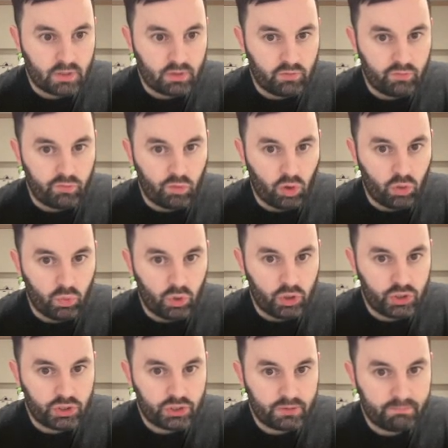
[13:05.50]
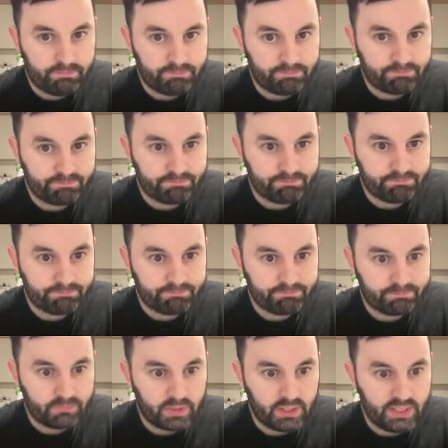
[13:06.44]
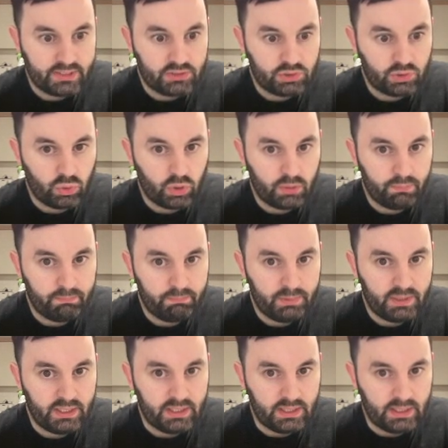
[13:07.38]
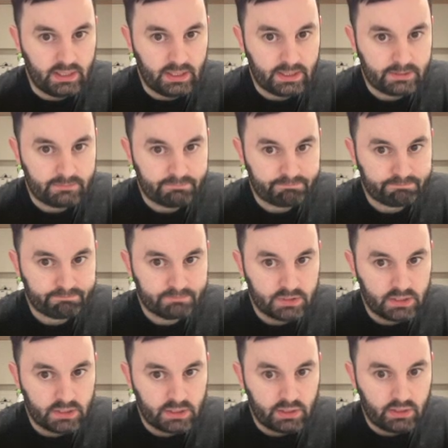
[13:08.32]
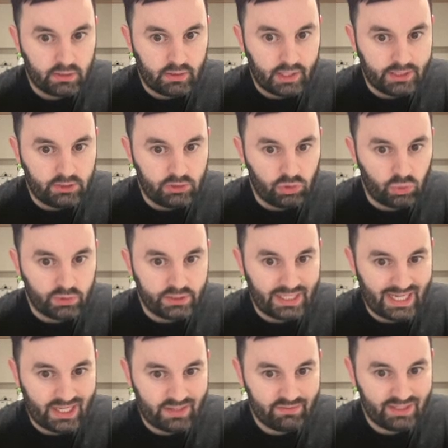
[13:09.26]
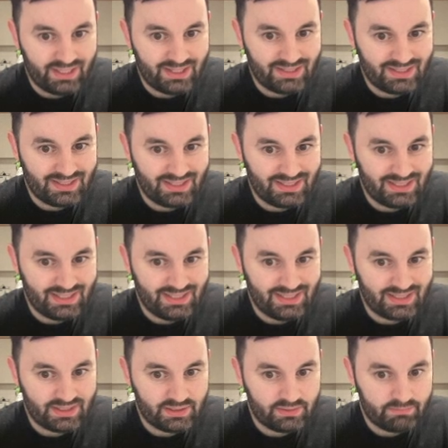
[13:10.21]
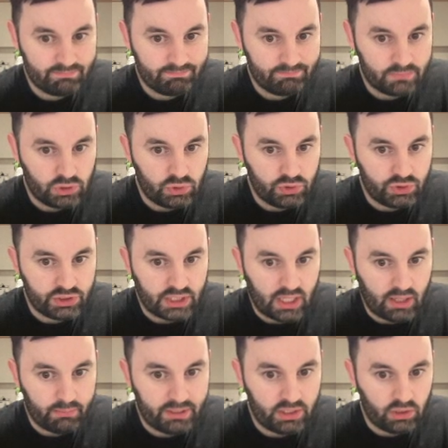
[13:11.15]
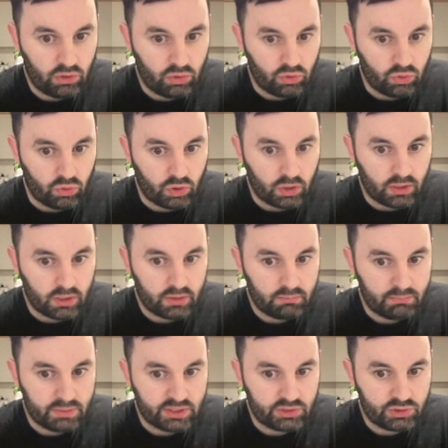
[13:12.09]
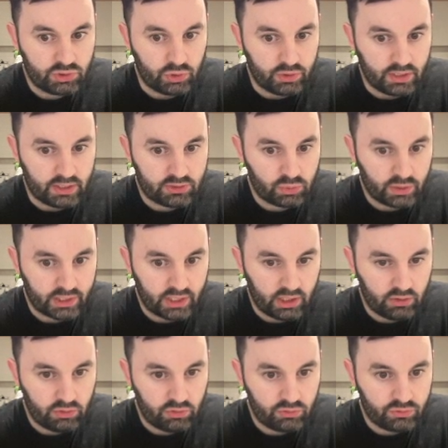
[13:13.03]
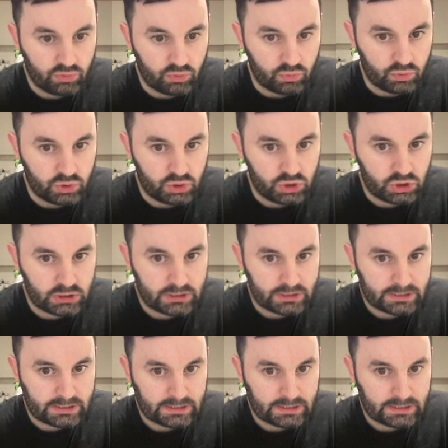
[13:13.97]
Forward is going to be... I don't have an in-season Usami or Mitsuta, so I can't use those.